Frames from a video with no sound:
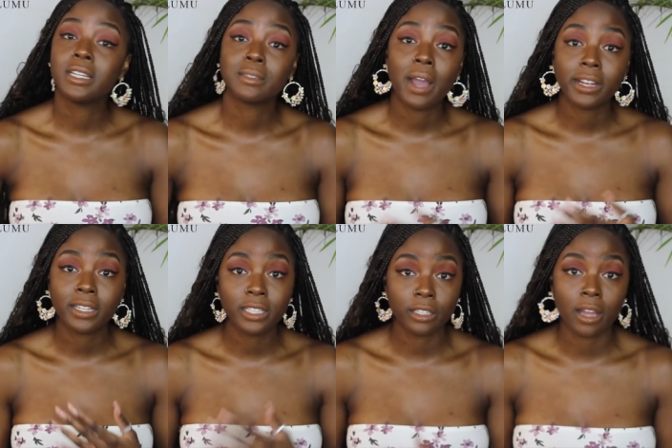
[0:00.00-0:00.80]
because
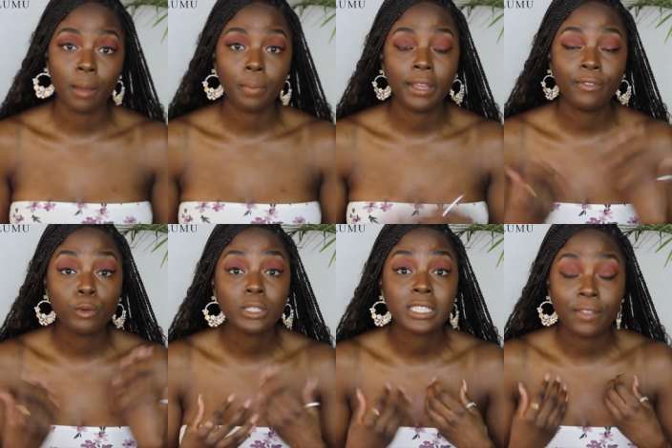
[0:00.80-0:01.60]
mine cleared up. If
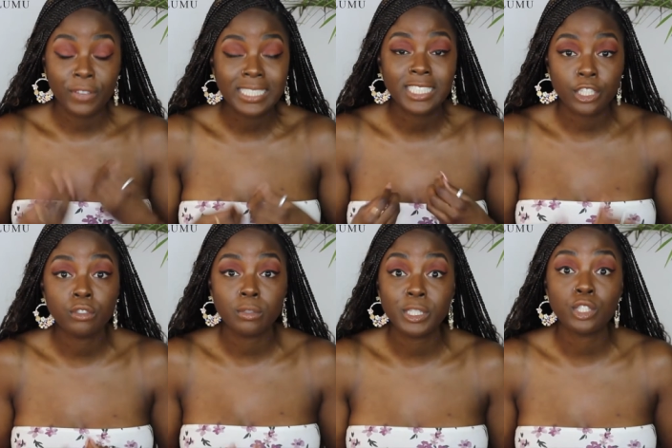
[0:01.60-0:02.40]
it was, if it
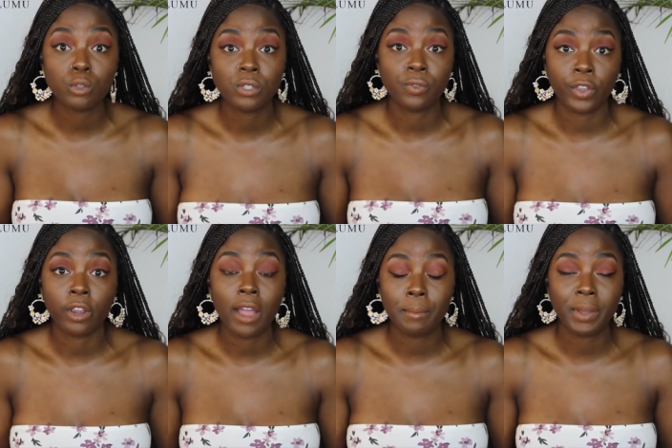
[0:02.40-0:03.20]
continued to be so
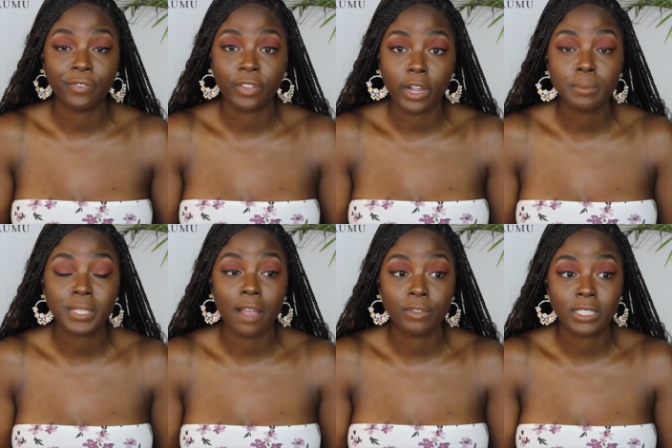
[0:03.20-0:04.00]
severe and my
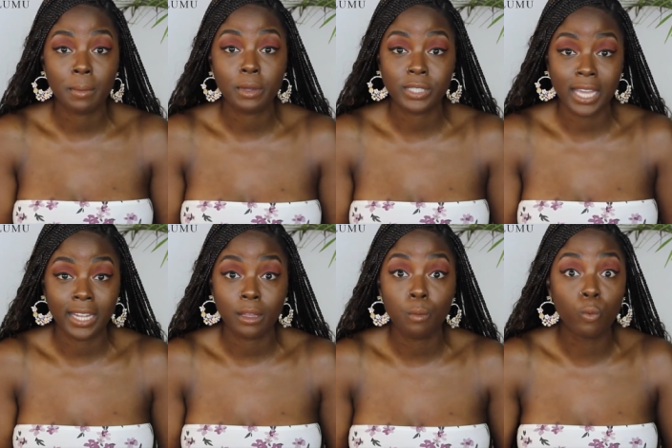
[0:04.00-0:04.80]
flare-ups every time I was
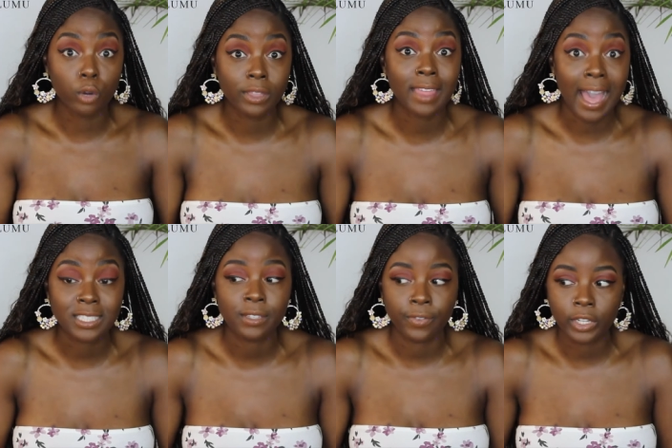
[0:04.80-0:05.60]
getting them were
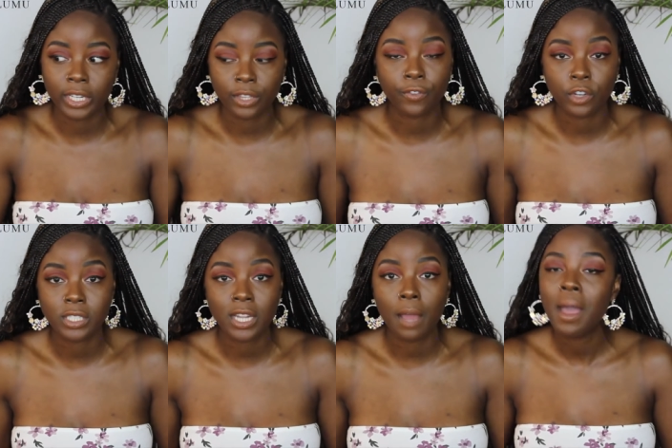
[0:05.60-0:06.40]
that severe like the
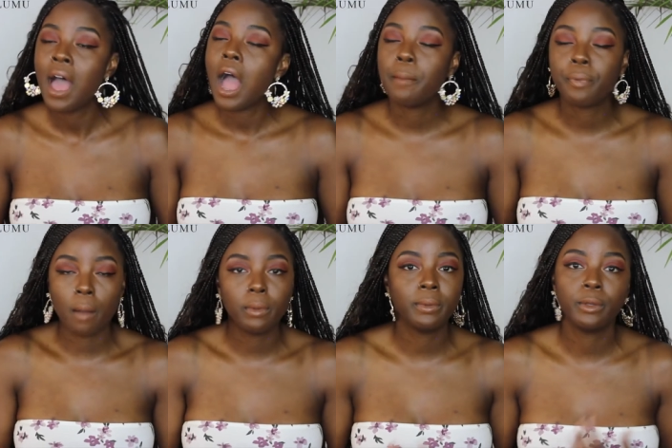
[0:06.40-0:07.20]
first time, I
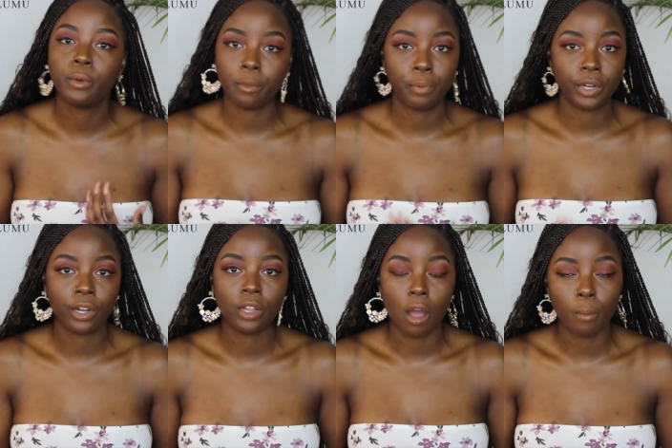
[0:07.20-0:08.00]
probably would have put
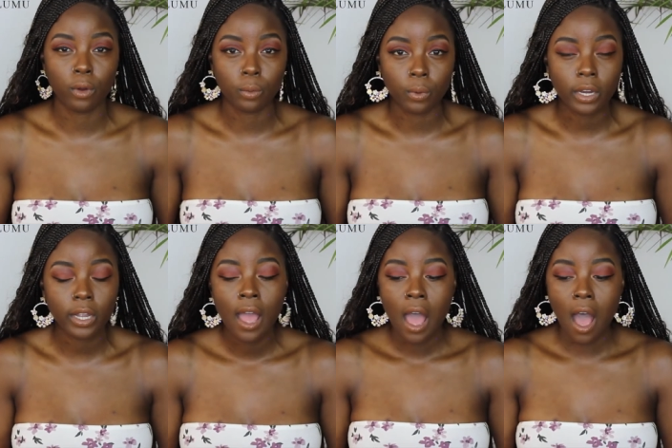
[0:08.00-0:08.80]
in a lot more
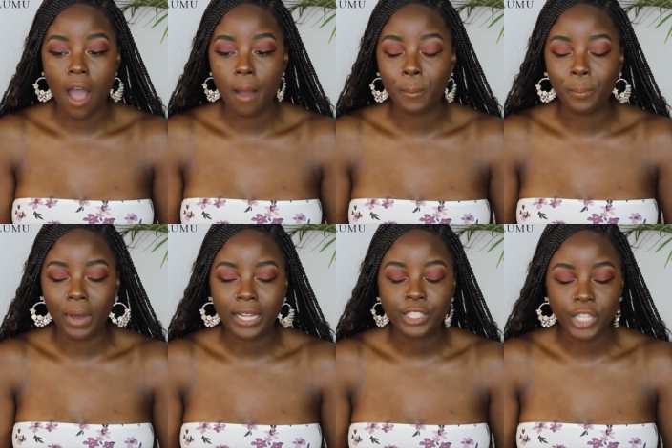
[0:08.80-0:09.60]
work. Um,
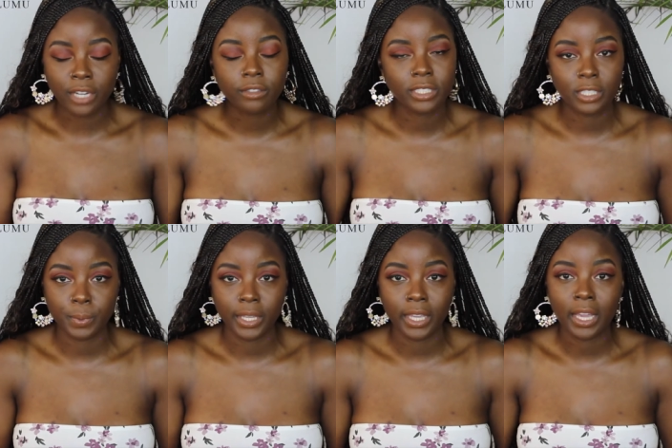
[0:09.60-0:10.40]
but generally
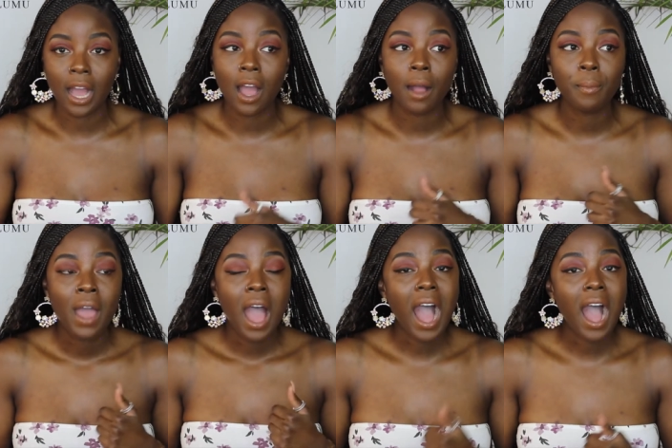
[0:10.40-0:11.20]
speaking, um,